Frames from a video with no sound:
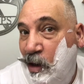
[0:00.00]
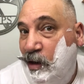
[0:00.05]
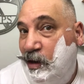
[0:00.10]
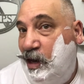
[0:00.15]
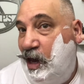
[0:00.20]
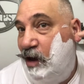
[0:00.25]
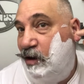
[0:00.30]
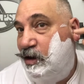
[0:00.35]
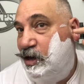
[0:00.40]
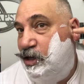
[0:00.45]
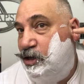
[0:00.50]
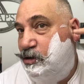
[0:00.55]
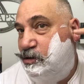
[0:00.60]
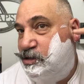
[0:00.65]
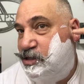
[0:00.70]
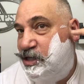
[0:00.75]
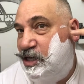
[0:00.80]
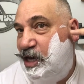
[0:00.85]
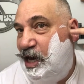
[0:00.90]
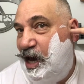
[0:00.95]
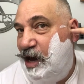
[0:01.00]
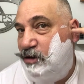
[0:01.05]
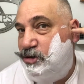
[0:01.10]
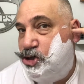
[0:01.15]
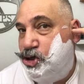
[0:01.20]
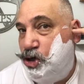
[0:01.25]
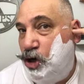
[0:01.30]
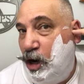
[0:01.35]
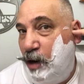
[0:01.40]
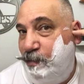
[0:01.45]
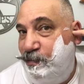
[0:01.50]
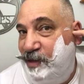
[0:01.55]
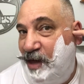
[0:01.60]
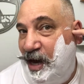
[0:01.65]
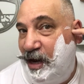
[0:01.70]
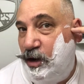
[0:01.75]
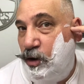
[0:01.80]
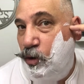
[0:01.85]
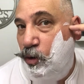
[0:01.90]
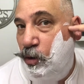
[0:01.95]
Now, can you see how sharp
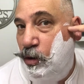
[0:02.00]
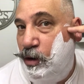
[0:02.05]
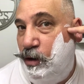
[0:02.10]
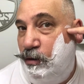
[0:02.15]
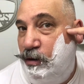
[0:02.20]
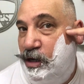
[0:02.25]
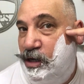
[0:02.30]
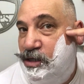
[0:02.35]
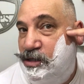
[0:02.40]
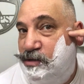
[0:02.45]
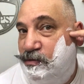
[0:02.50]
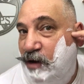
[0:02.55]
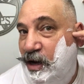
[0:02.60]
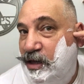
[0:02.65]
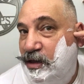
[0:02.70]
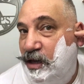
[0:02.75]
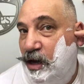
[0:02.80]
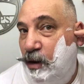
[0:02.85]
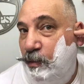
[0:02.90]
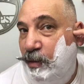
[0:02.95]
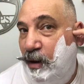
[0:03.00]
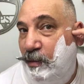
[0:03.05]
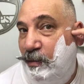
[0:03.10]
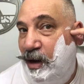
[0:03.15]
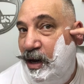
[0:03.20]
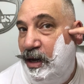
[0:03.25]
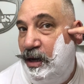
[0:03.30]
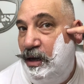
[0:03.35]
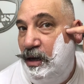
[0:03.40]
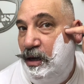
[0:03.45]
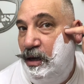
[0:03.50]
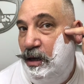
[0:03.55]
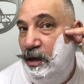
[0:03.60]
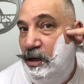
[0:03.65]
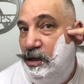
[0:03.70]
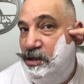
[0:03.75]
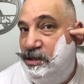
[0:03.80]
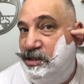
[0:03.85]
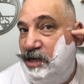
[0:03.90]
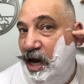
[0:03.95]
that corner is right there by my
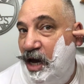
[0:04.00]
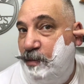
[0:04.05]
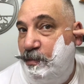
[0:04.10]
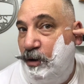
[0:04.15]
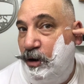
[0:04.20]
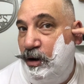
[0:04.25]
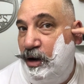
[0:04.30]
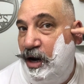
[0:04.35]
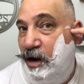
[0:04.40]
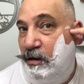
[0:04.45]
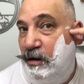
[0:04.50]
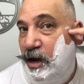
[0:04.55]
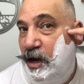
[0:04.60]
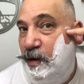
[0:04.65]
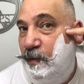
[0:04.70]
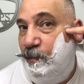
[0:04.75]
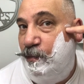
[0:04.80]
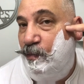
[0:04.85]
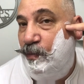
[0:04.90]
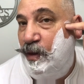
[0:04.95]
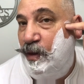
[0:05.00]
sideburn area?